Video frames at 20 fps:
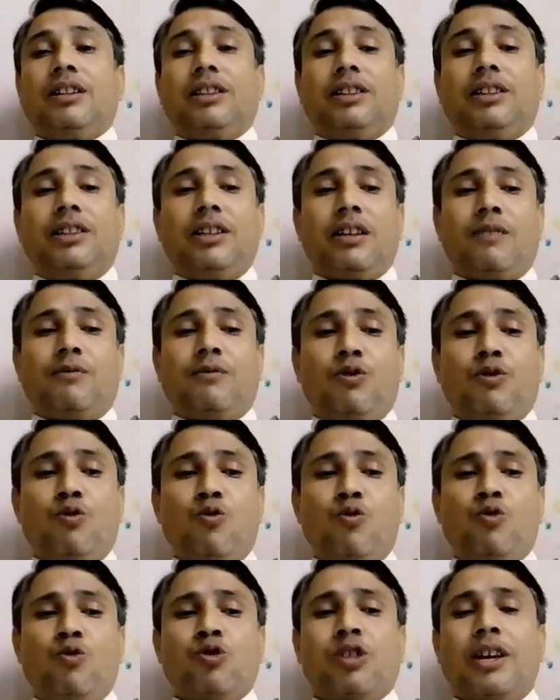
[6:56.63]
their
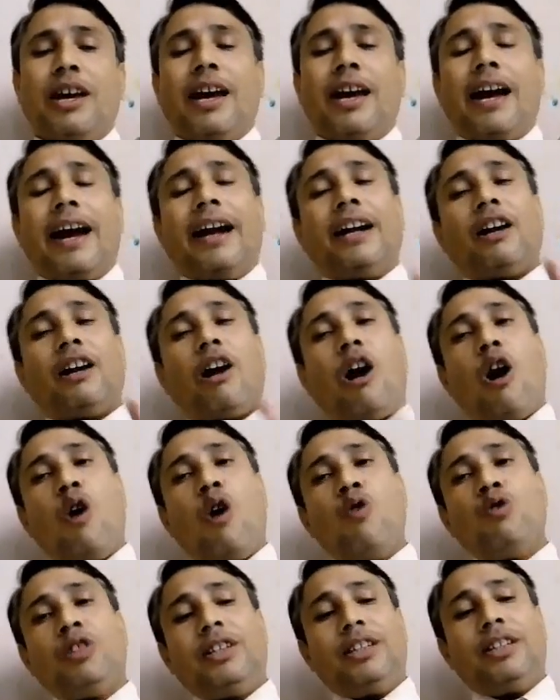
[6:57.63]
views, and
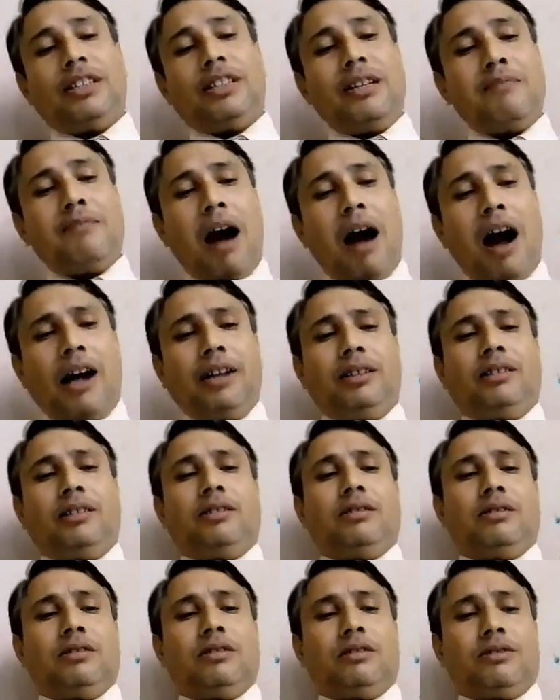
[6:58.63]
how they demand